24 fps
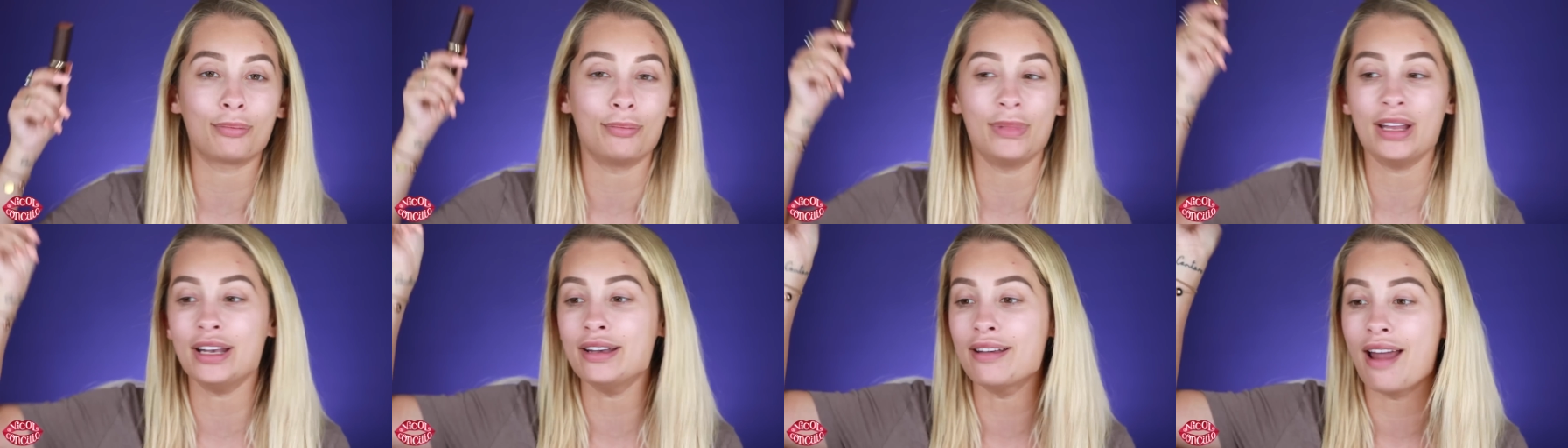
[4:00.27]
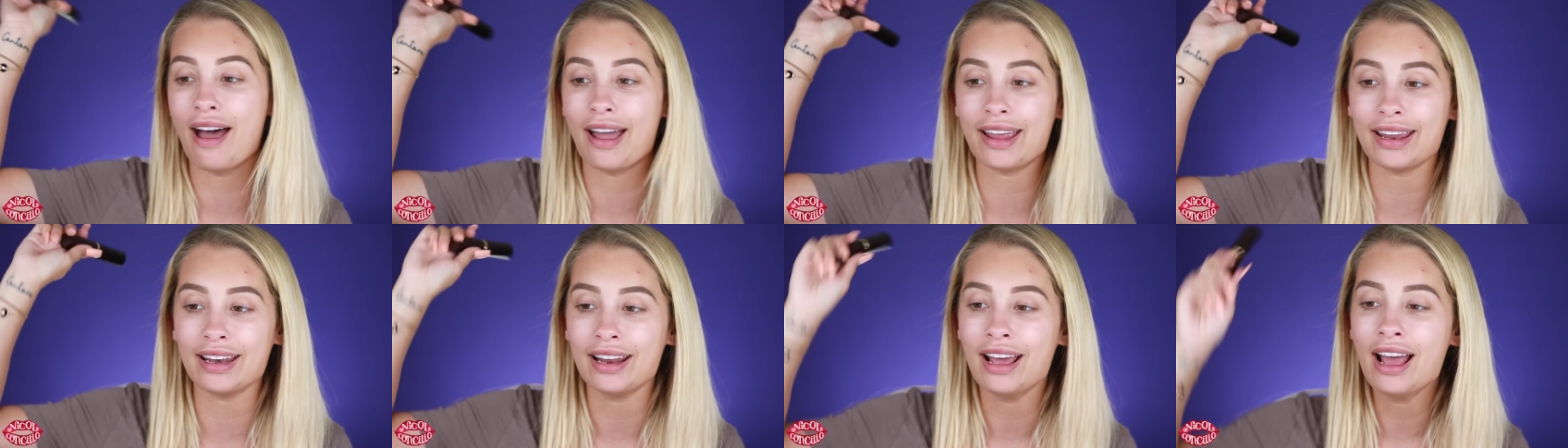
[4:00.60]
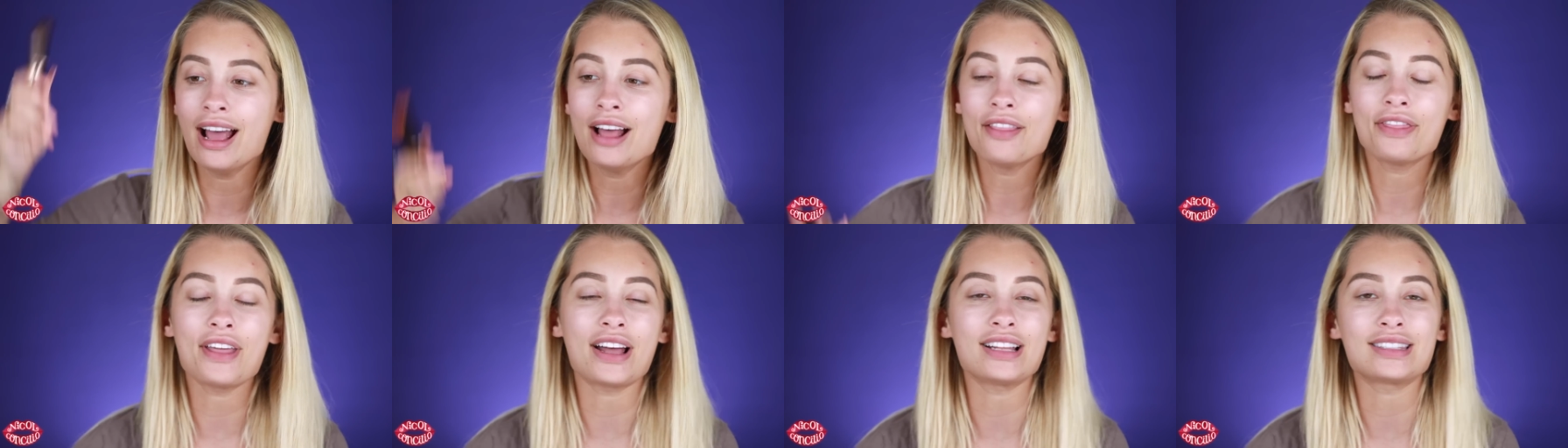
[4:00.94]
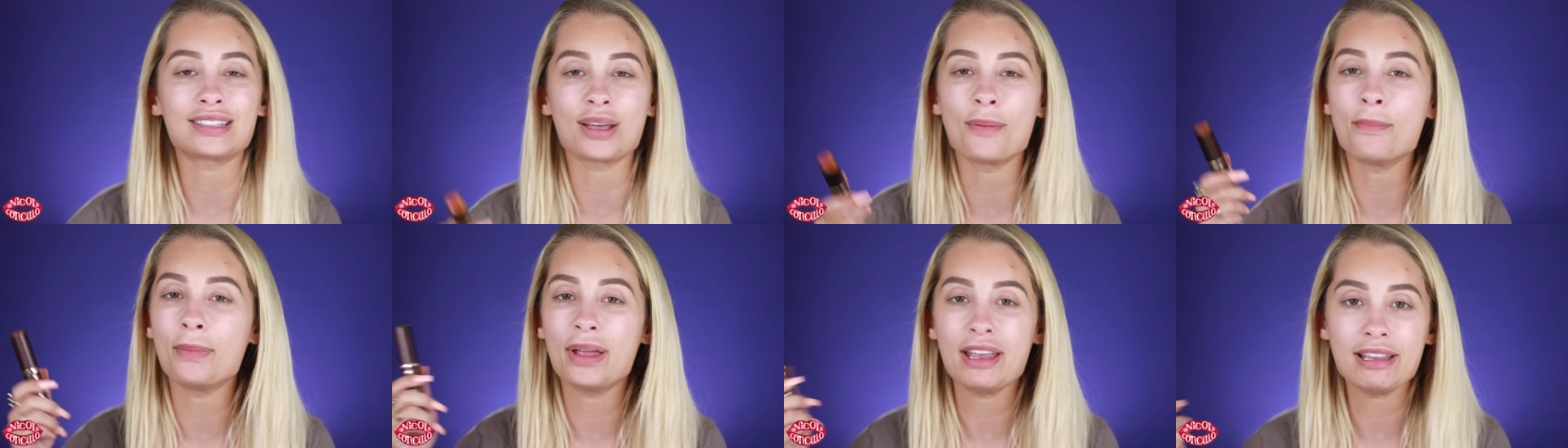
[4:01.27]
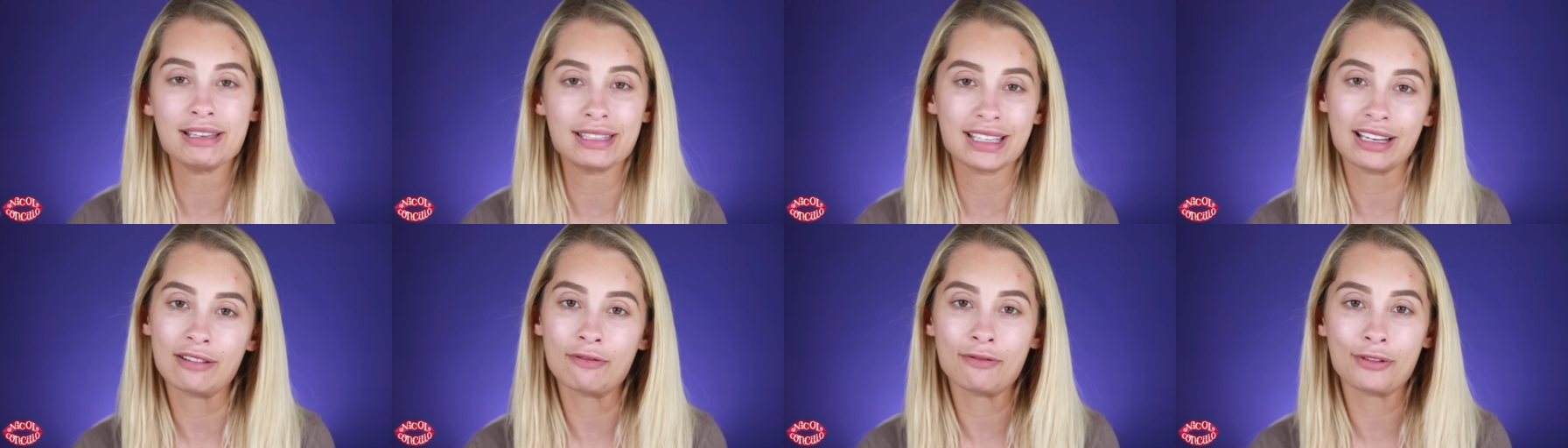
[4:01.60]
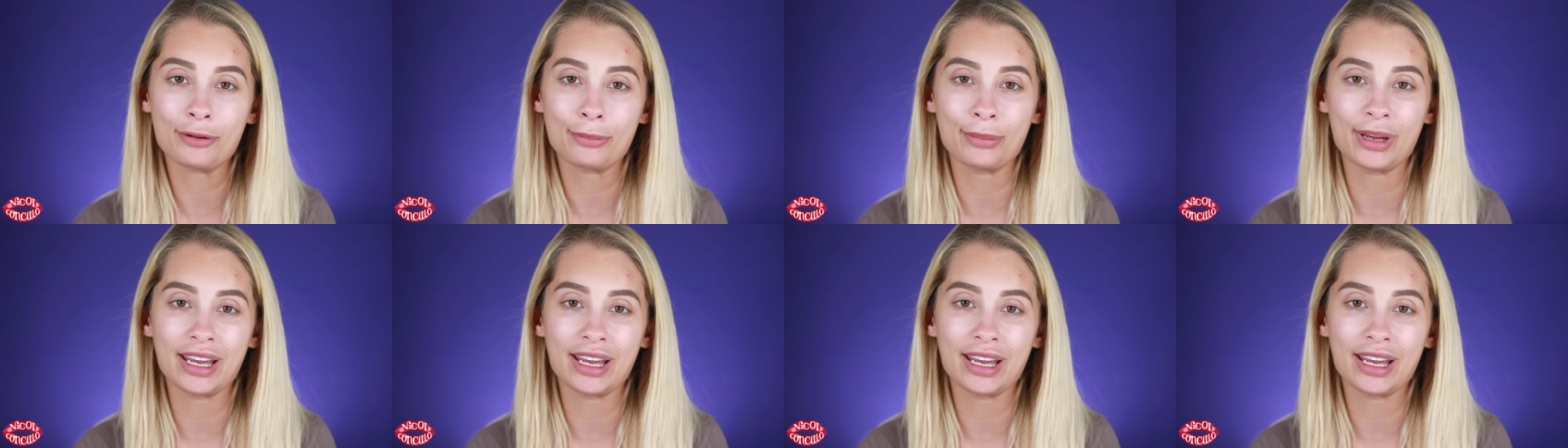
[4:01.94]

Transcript: midnight, that's amazing for